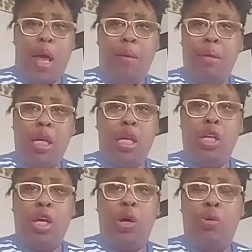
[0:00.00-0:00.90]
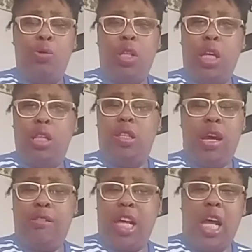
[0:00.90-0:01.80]
I mean, you know, they
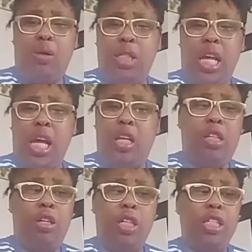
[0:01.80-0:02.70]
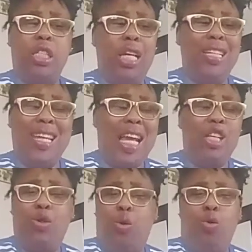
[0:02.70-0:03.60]
tear the house down. They're just
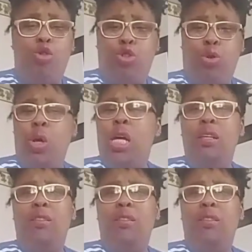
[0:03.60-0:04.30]
nice, cordial.